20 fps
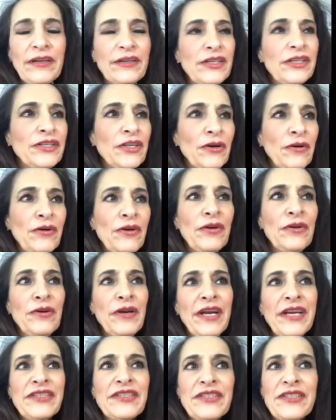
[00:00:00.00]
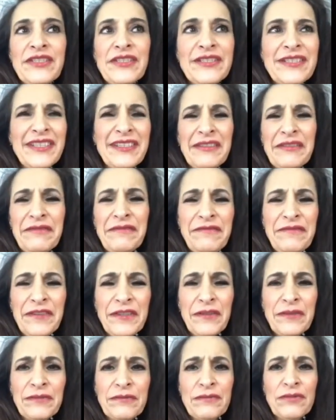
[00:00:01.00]
you know, her edges didn't
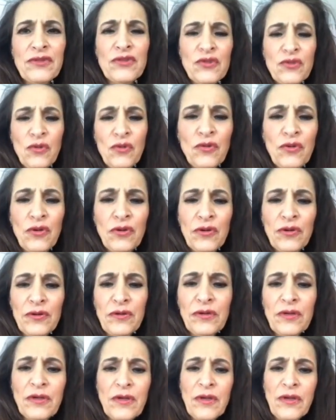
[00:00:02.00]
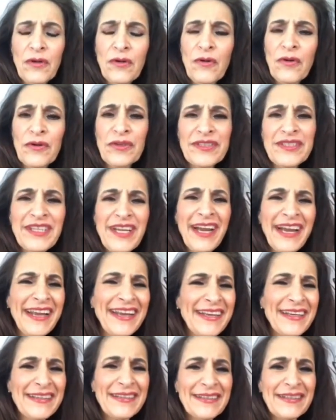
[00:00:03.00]
feel sore or
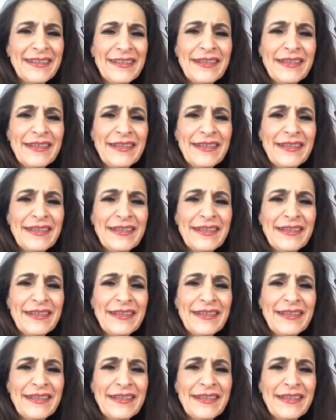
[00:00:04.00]
tight.